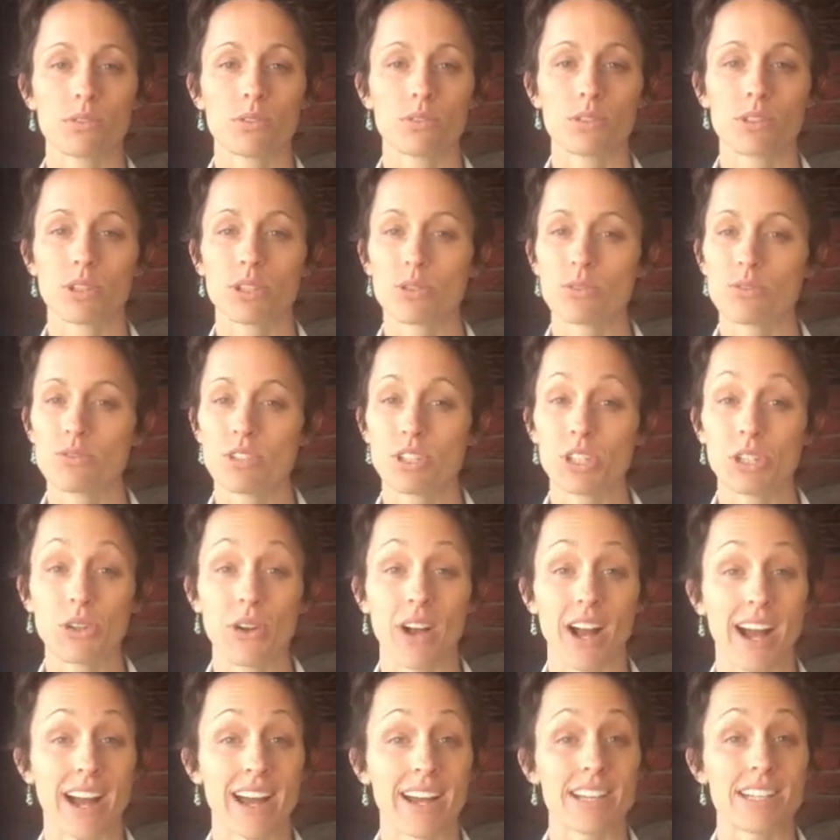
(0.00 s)
Closing your
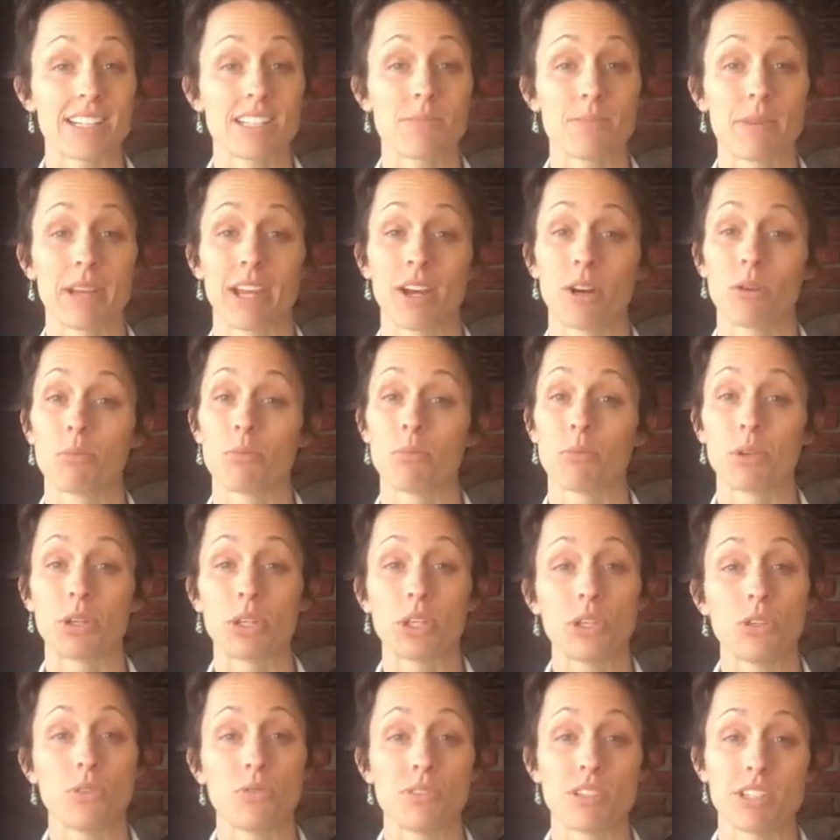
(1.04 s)
eyes may help bring
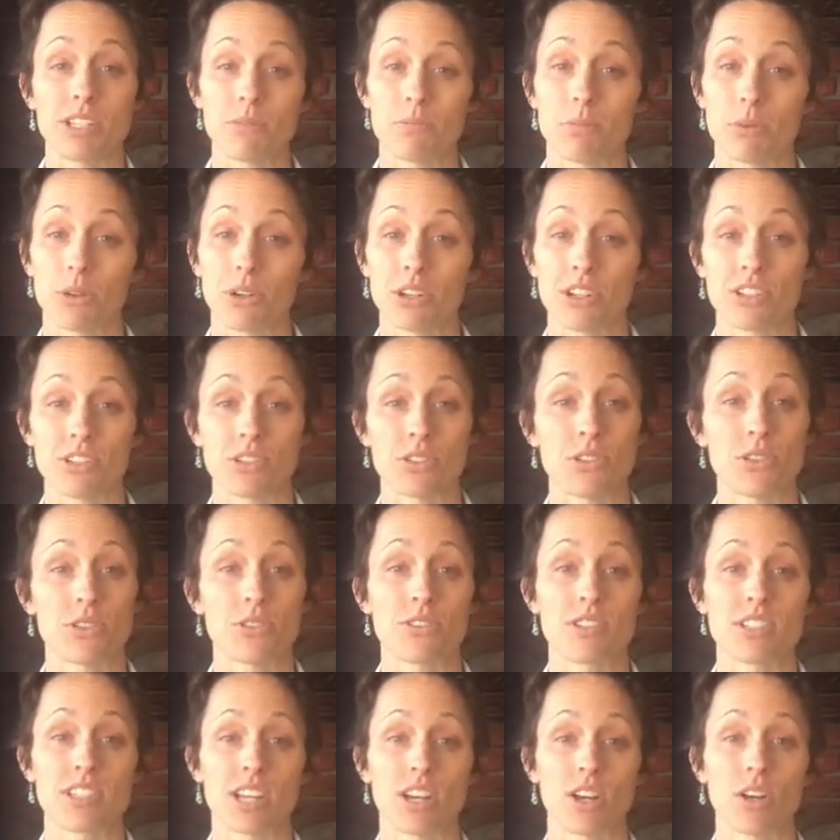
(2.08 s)
you deeper into
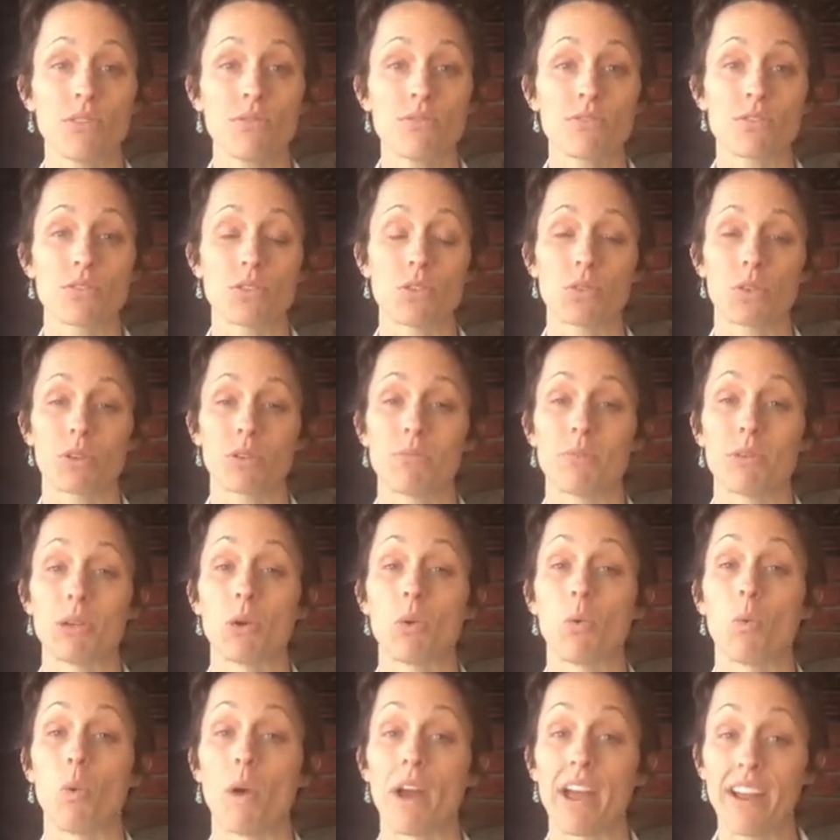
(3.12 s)
yourself so you can be
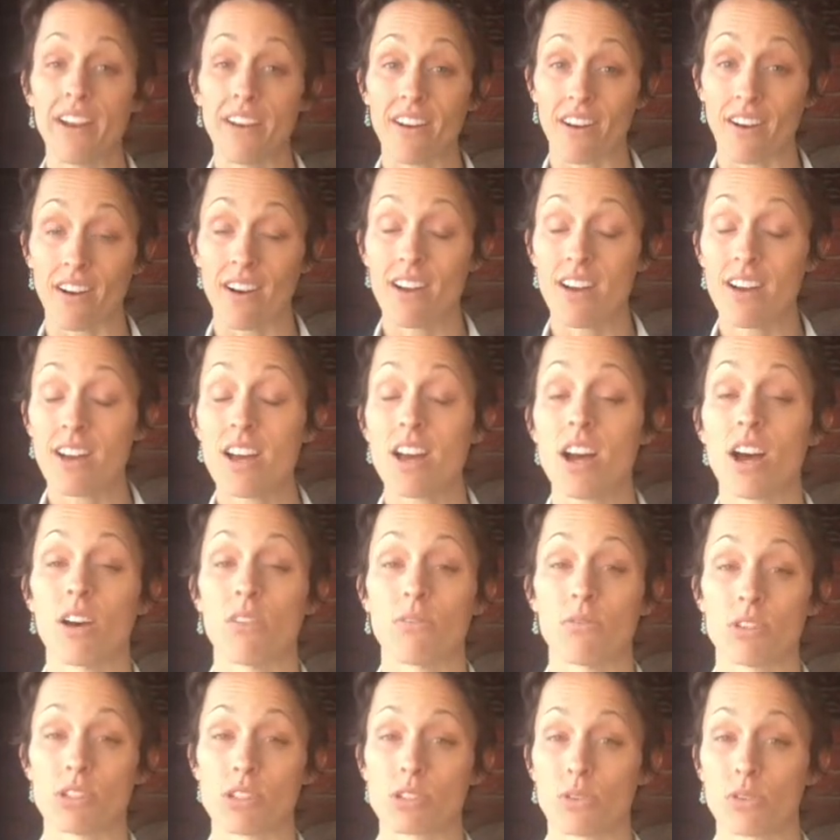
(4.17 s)
aware of
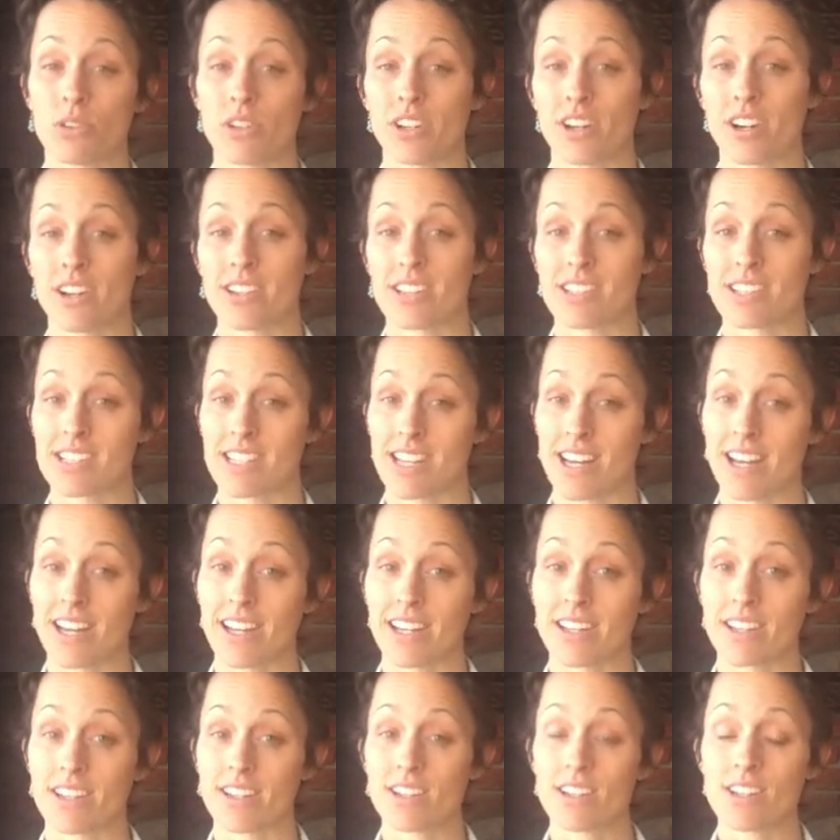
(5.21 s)
what's going on
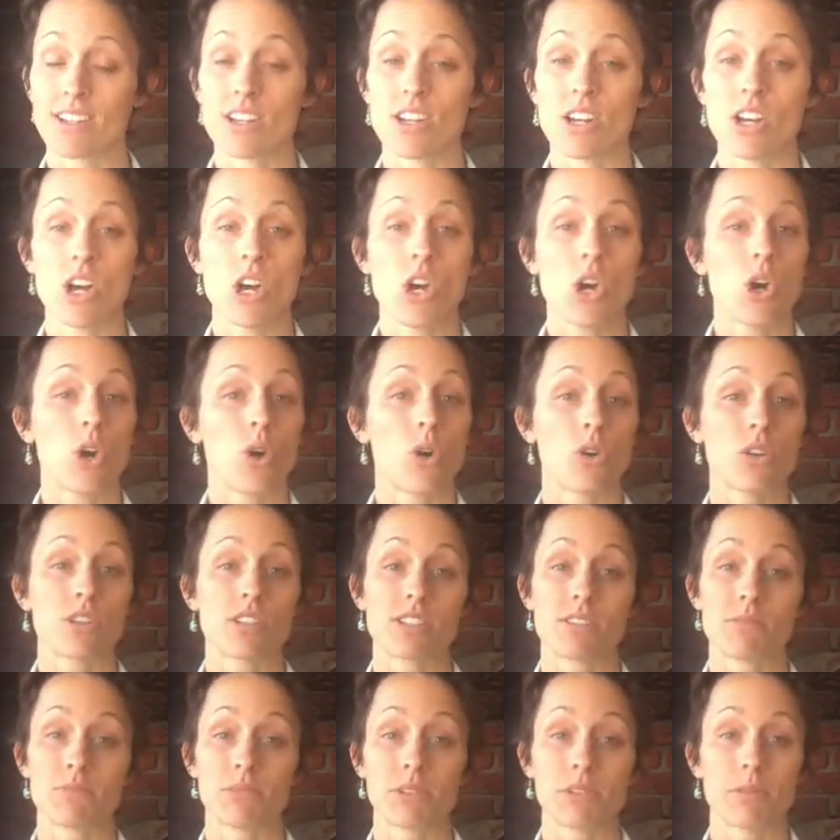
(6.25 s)
inside. Or
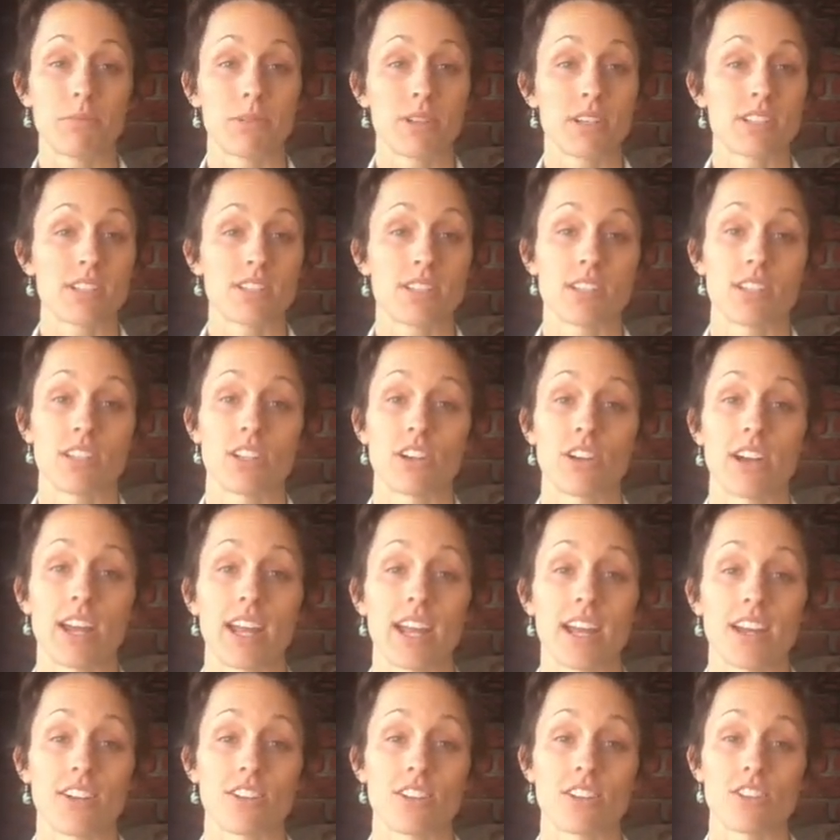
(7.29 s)
simply placing your
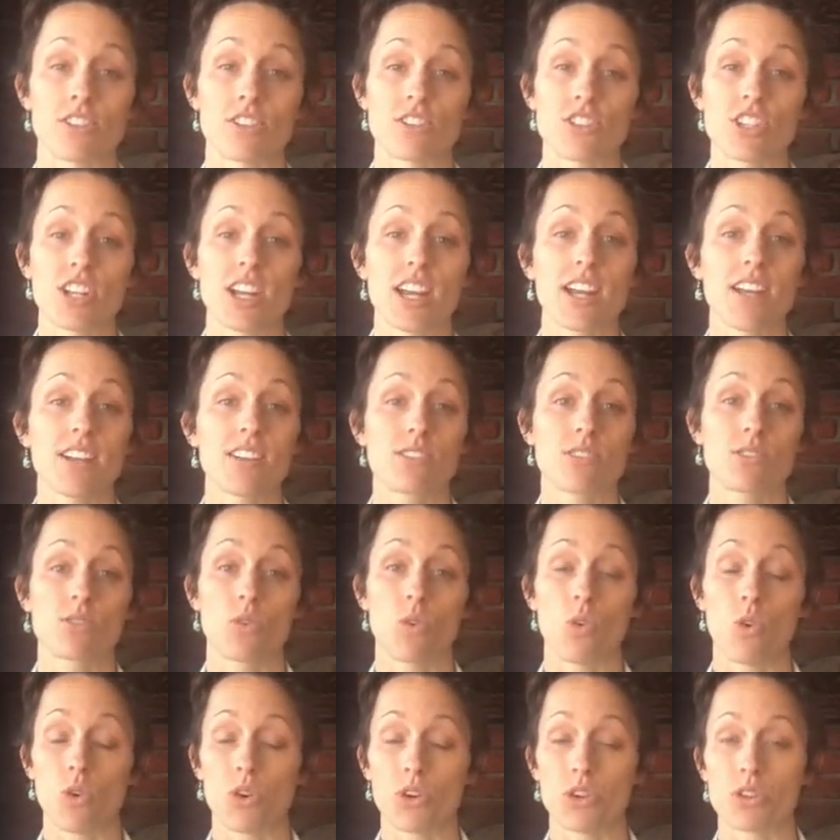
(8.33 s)
hand on your chest
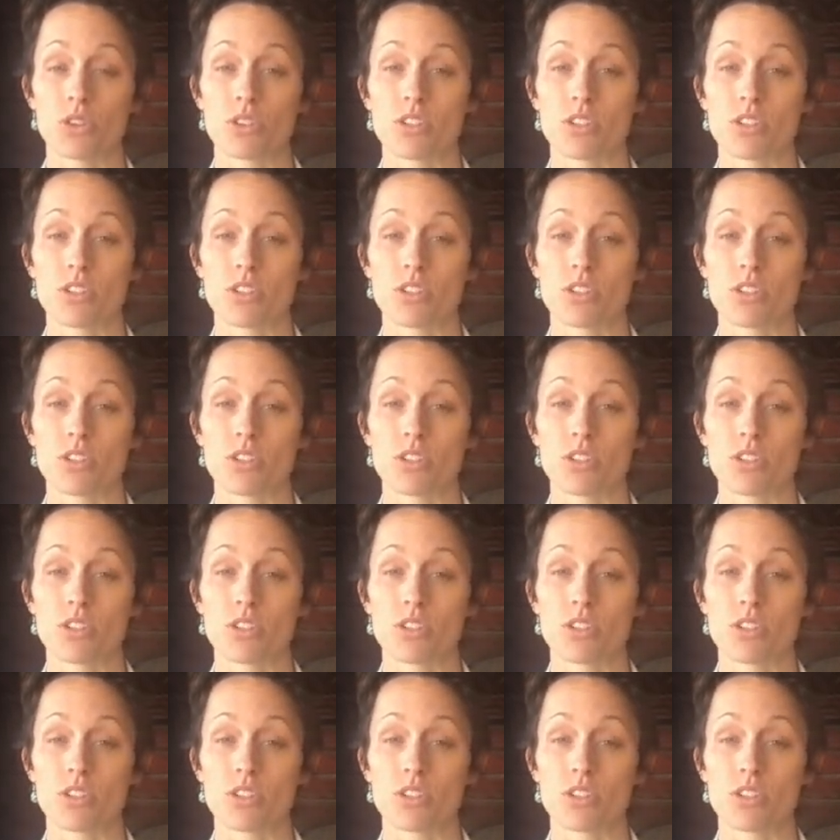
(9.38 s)
or your